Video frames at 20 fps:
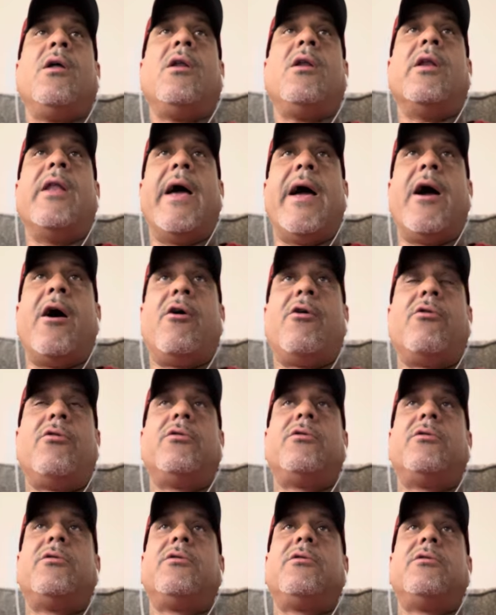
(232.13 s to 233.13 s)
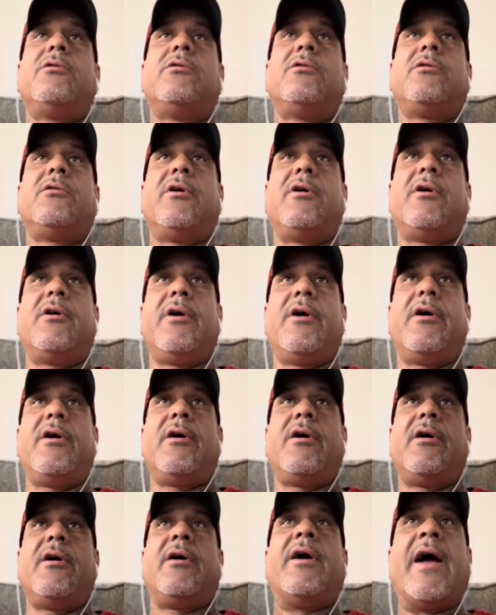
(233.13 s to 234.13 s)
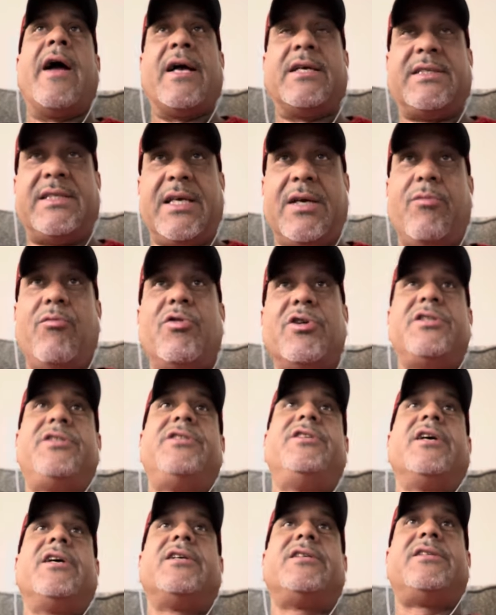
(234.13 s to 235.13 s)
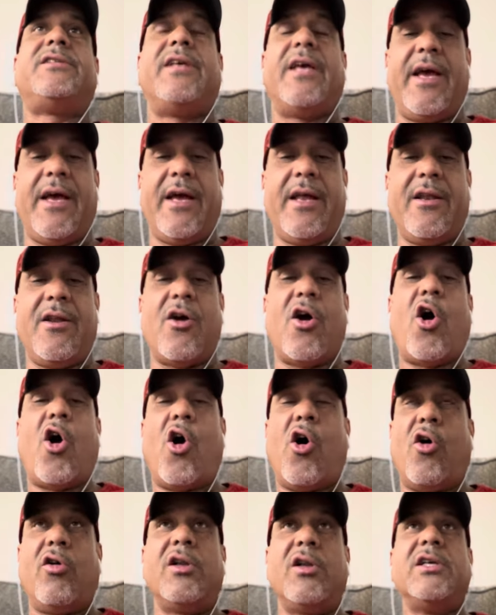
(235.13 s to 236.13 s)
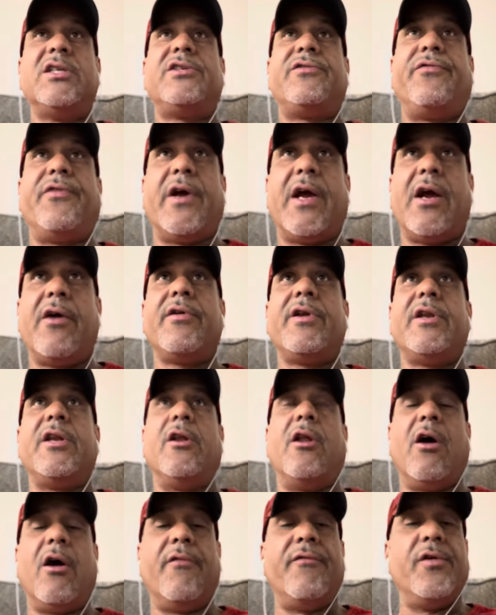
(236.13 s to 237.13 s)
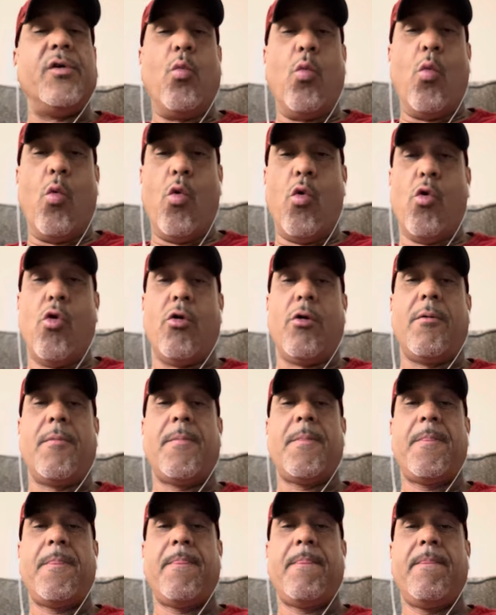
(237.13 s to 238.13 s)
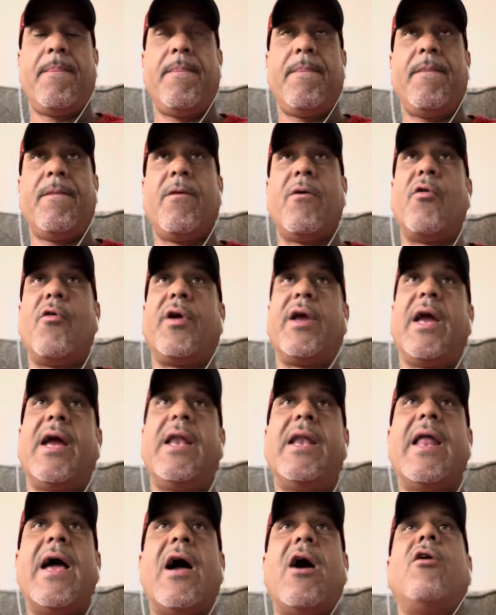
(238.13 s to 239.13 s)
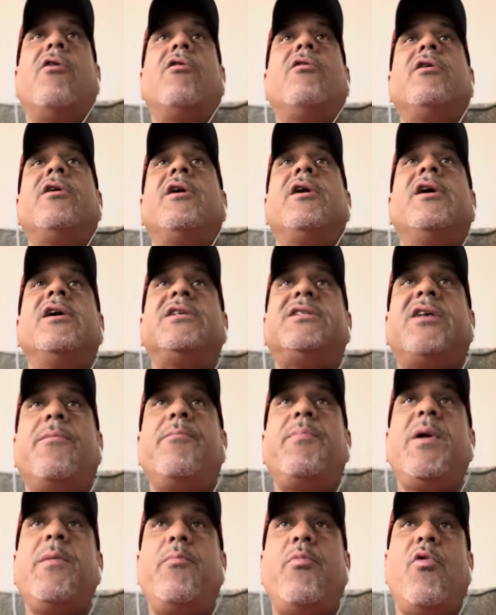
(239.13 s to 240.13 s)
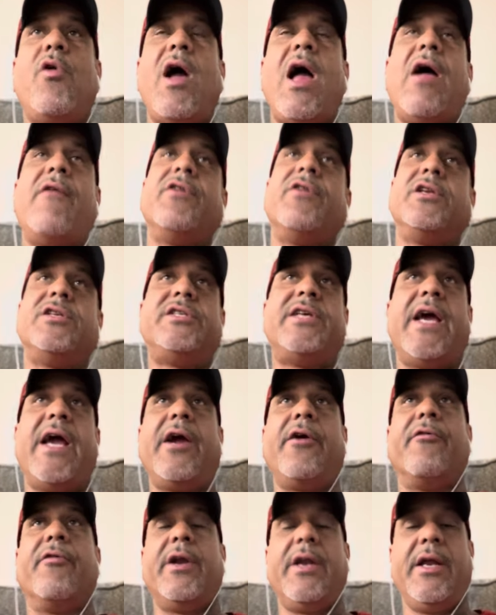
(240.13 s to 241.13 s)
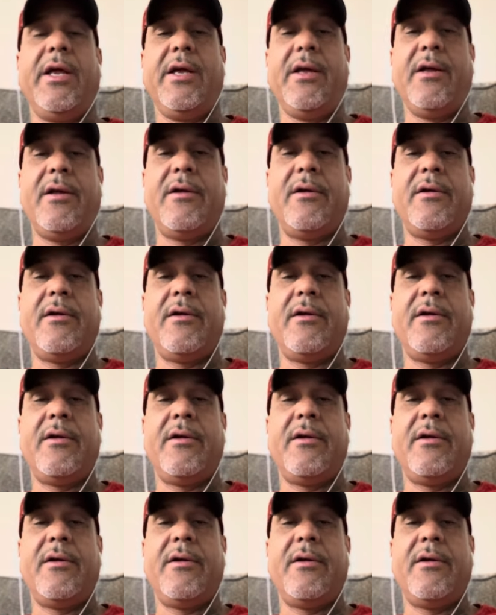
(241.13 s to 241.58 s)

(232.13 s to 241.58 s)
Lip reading: Now, as it was just said, all is fair in love and war. Okay, now, some people have integrity.